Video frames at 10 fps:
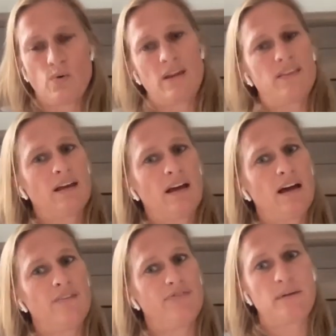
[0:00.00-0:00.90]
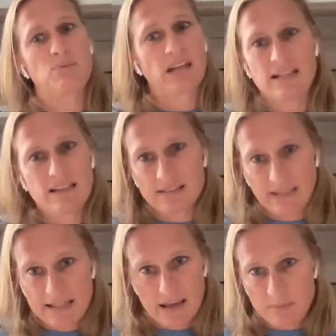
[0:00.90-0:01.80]
with a fabric, anything
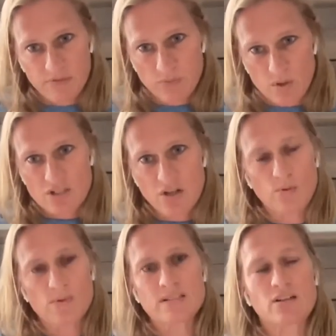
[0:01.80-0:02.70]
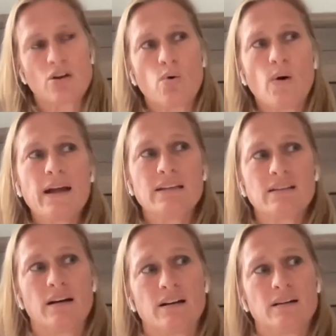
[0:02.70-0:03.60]
like that before. So it was quite
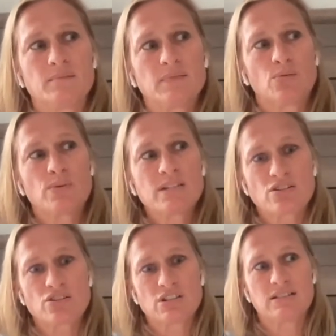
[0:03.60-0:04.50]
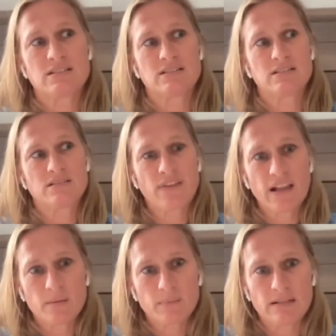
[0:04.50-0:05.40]
a research and
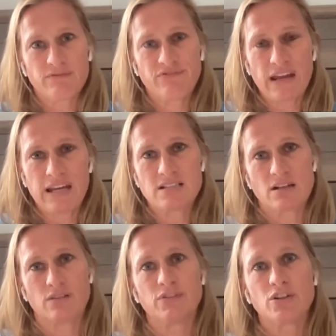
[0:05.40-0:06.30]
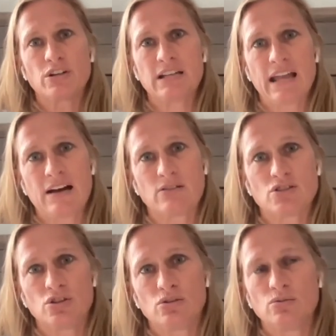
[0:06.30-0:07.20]
development phase of learning how
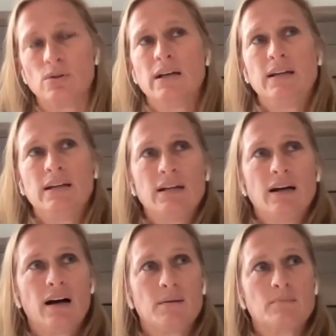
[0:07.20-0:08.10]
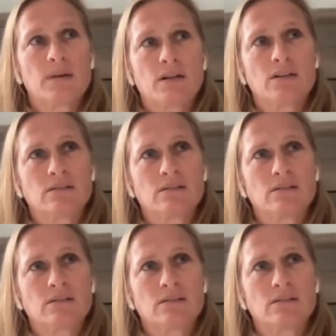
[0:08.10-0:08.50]
to um,